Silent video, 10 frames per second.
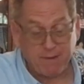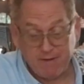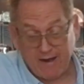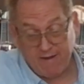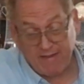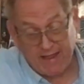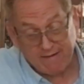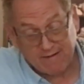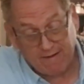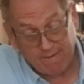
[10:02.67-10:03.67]
coming out of
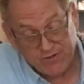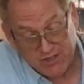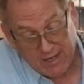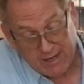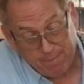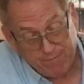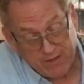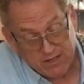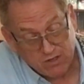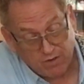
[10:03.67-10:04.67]
that setup
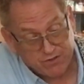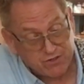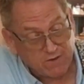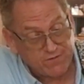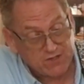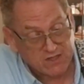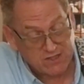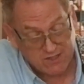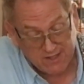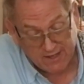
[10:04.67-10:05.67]
that's called Surf
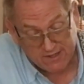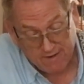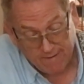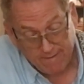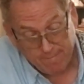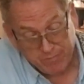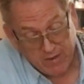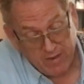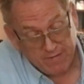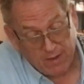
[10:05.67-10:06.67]
66.
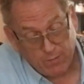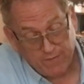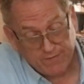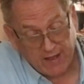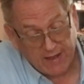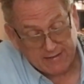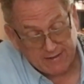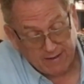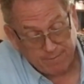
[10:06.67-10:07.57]
Then we've got